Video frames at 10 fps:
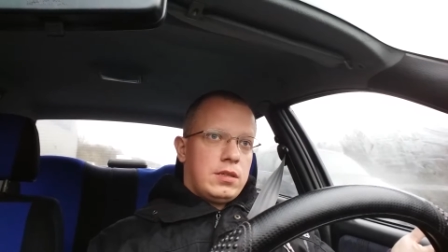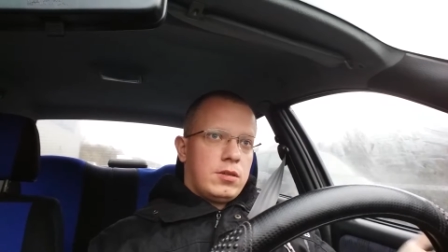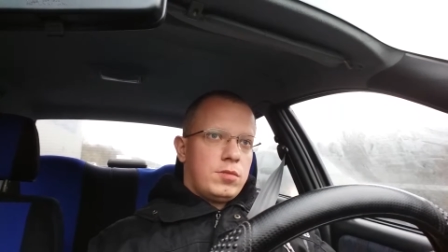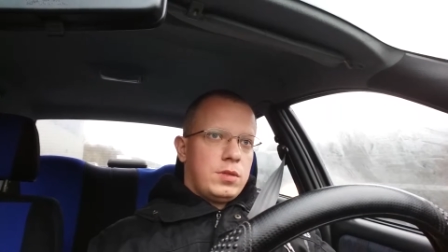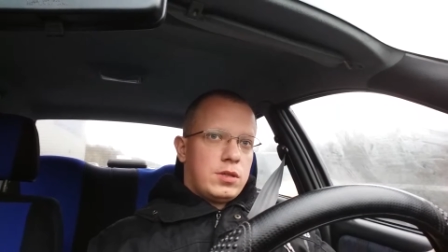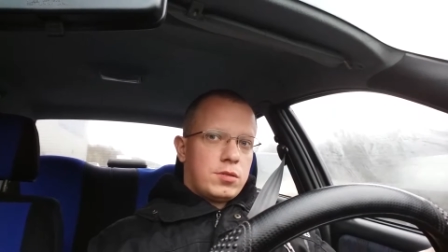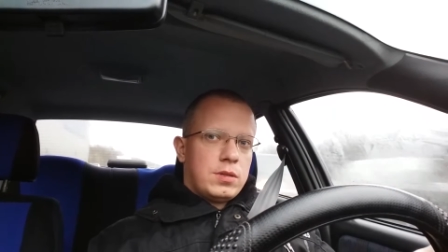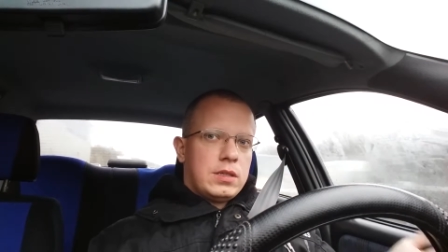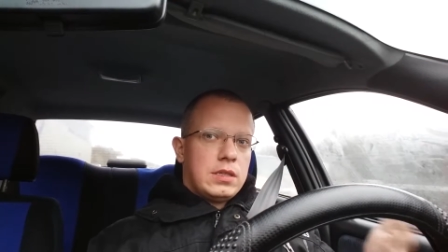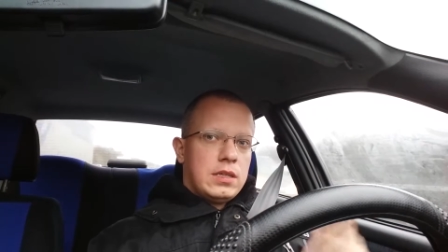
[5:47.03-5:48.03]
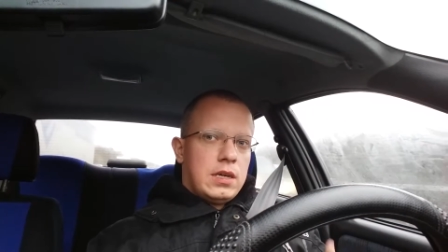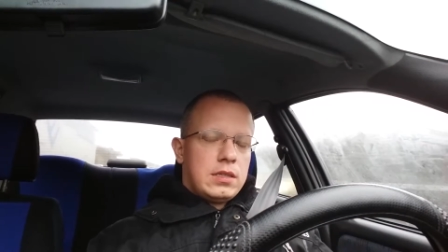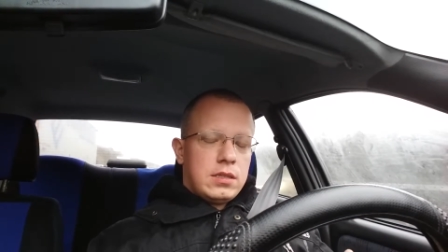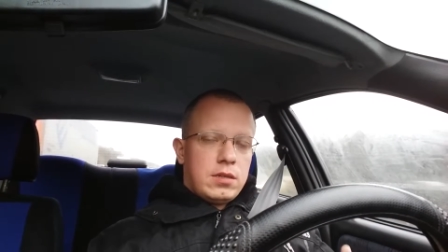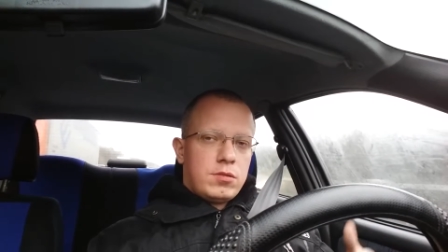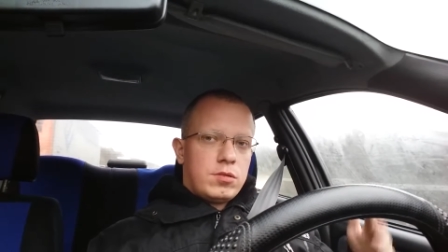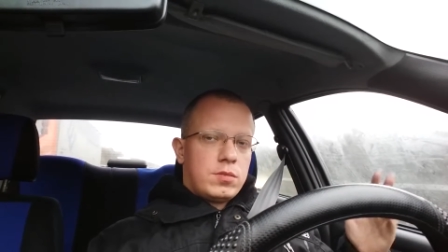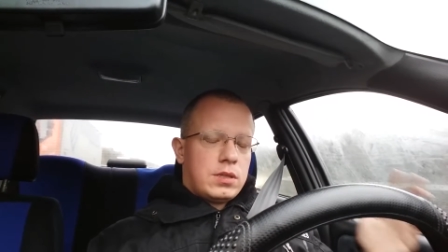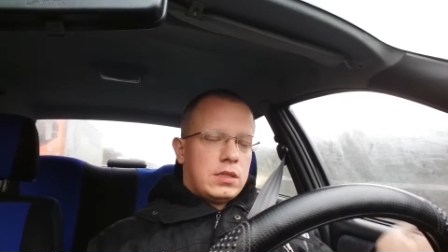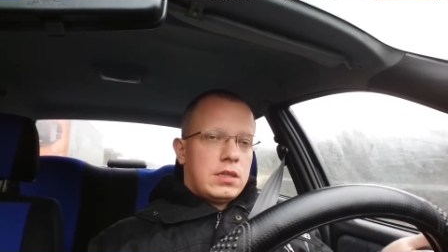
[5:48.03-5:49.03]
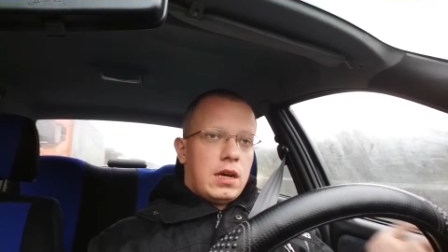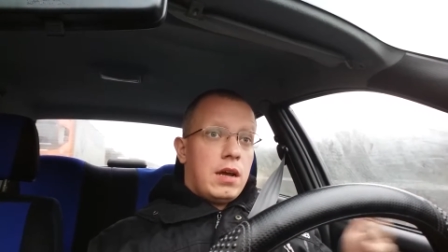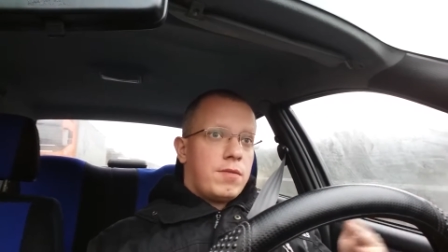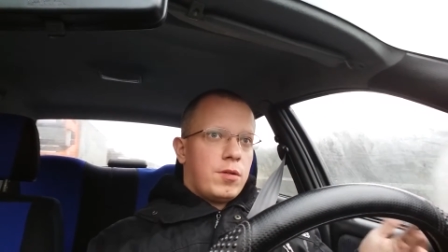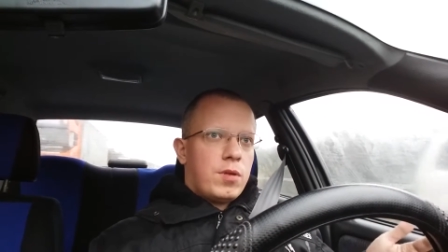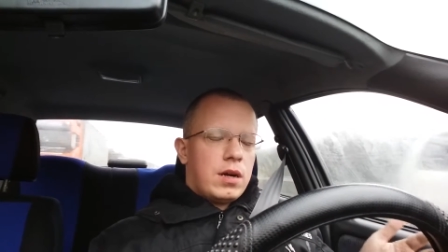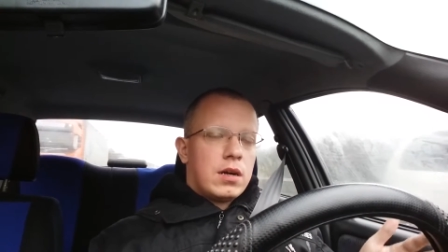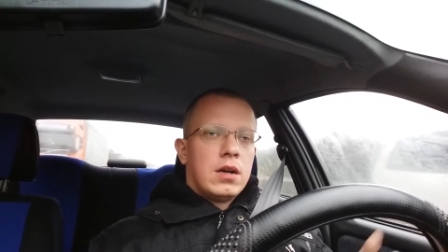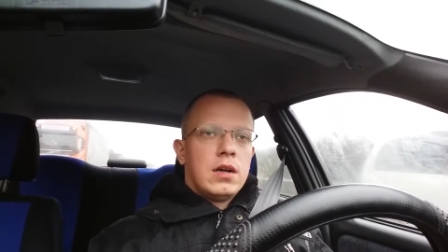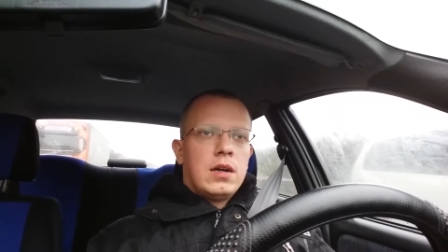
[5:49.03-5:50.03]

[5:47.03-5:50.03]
dormitories, in single rooms, in everywhere.